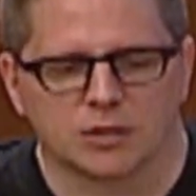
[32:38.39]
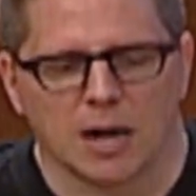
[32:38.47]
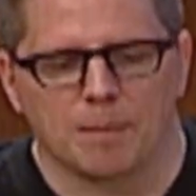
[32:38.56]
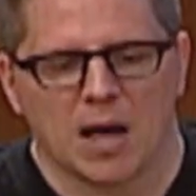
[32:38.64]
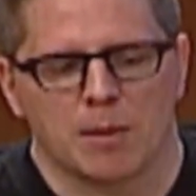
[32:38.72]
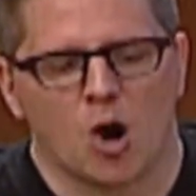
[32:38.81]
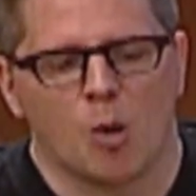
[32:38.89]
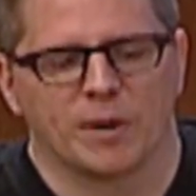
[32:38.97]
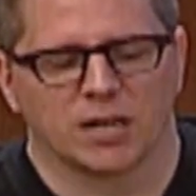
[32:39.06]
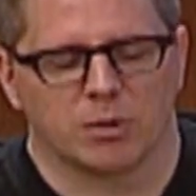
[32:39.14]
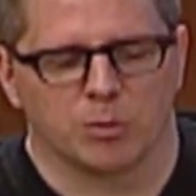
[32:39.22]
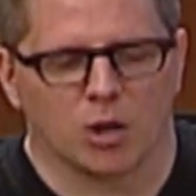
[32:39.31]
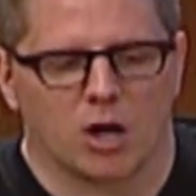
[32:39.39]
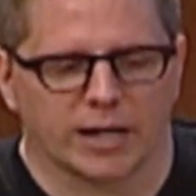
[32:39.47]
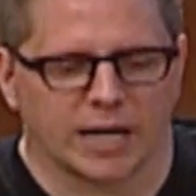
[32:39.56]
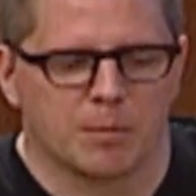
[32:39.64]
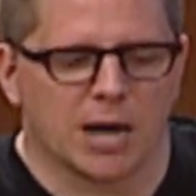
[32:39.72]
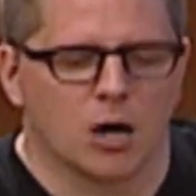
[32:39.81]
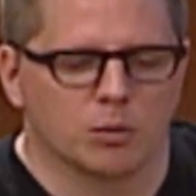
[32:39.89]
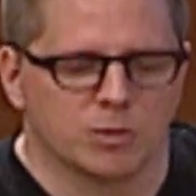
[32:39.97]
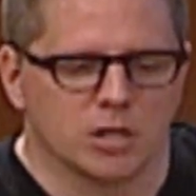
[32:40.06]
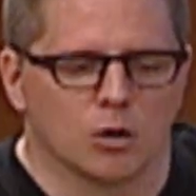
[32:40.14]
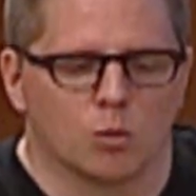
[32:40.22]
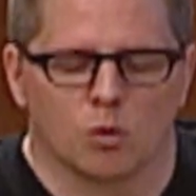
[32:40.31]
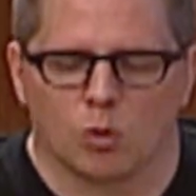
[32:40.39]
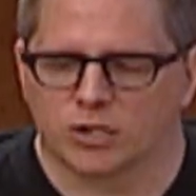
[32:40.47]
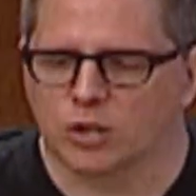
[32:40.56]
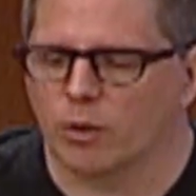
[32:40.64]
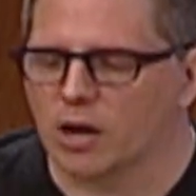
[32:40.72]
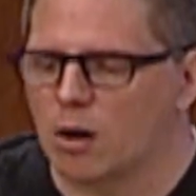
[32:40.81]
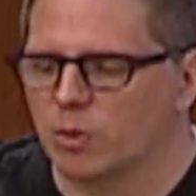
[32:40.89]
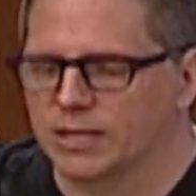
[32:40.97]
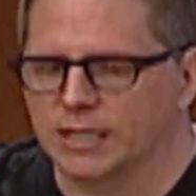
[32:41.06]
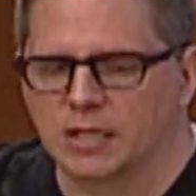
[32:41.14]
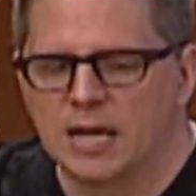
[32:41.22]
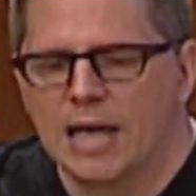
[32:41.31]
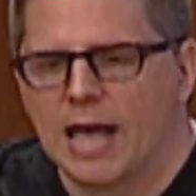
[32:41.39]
I'm hoping to be blogging about what's going on with this.